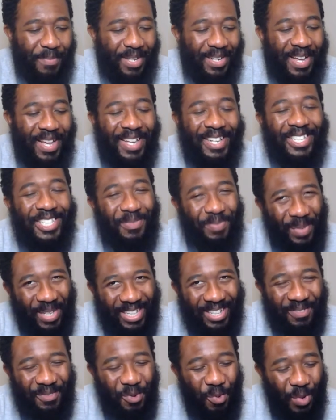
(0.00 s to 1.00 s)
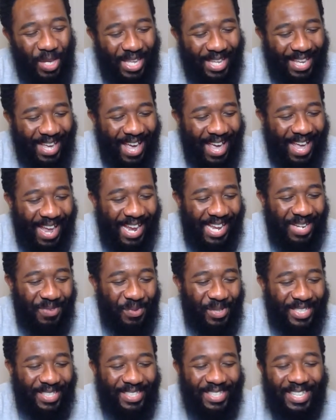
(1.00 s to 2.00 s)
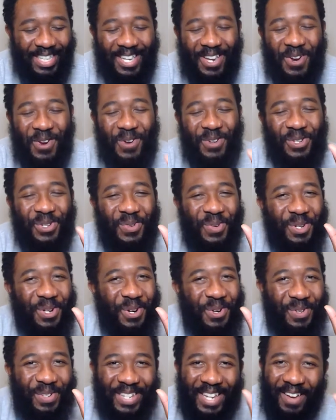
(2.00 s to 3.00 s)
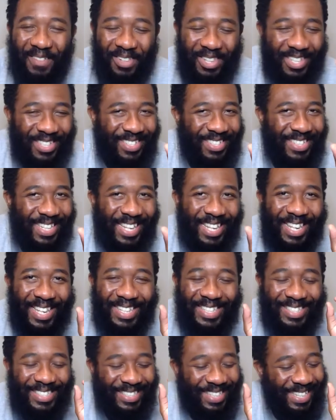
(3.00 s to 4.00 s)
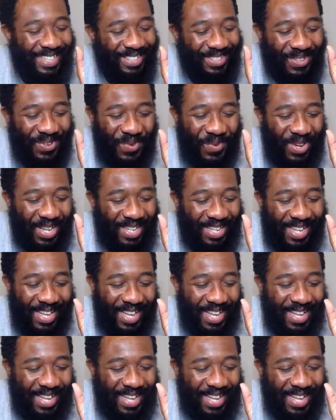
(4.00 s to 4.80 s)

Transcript: But speaking of Queen Kane, we see her doing her devilish things and doing